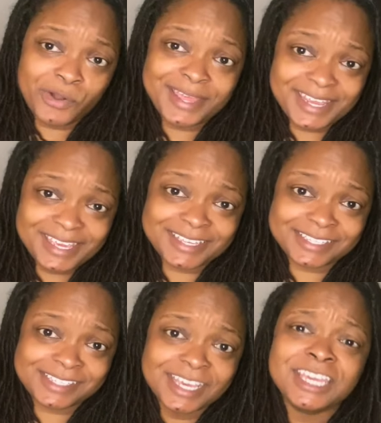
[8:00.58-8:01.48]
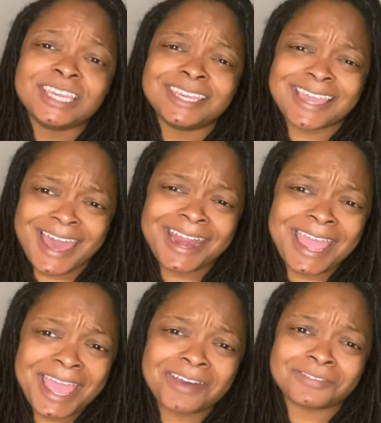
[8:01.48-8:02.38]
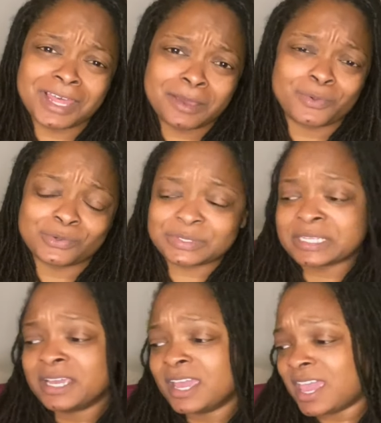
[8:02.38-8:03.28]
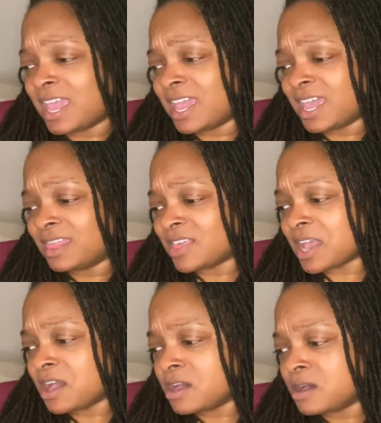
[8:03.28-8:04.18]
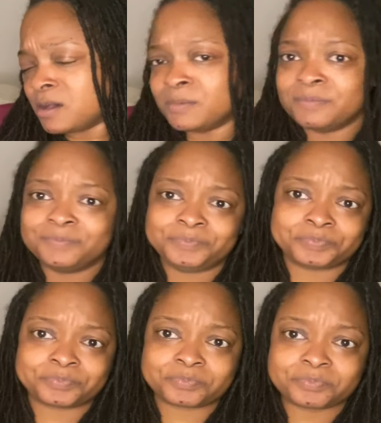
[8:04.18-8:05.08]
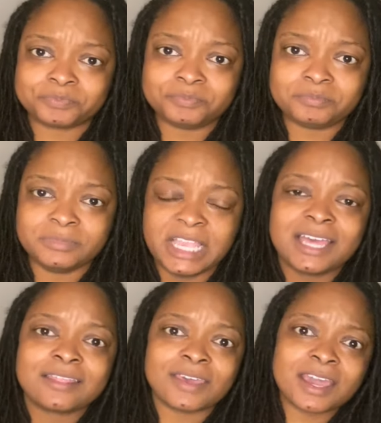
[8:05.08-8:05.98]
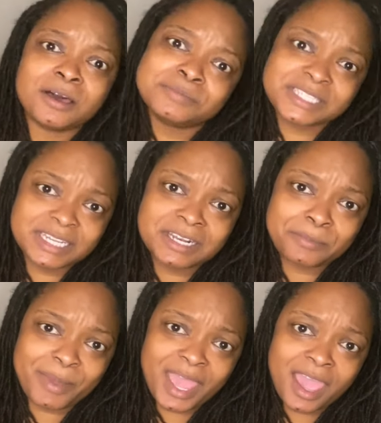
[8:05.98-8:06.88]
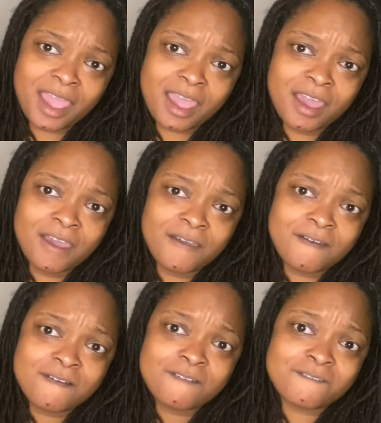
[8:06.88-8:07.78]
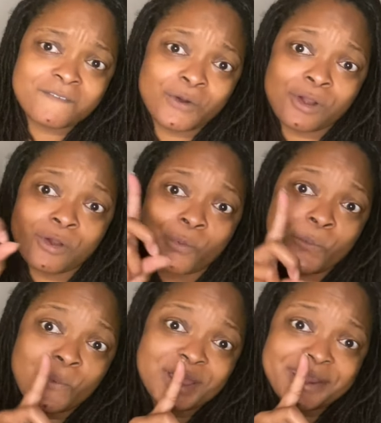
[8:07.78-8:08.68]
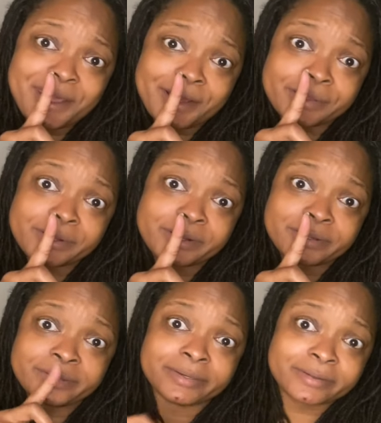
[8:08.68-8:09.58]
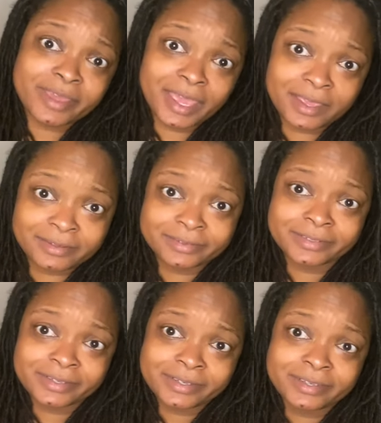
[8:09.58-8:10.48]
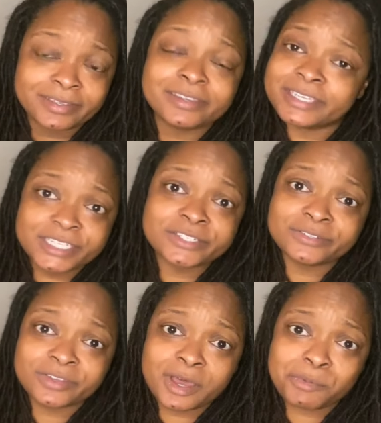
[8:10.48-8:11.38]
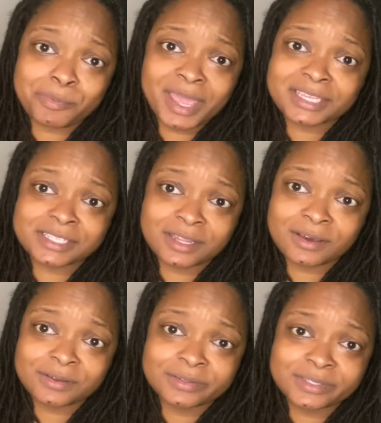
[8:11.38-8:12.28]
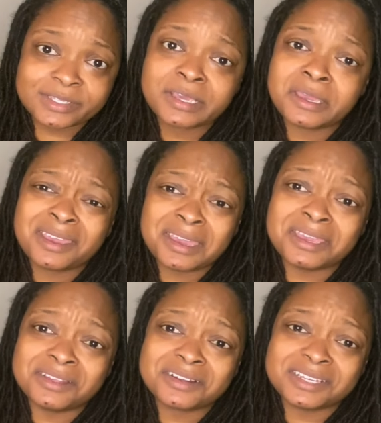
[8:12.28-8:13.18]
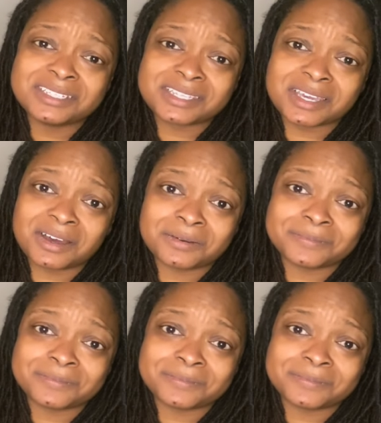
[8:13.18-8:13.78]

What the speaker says: is, you gotta have labels, and they come 10 in a pack for $1. Okay, you can get you a couple packs of those, and you're good to go.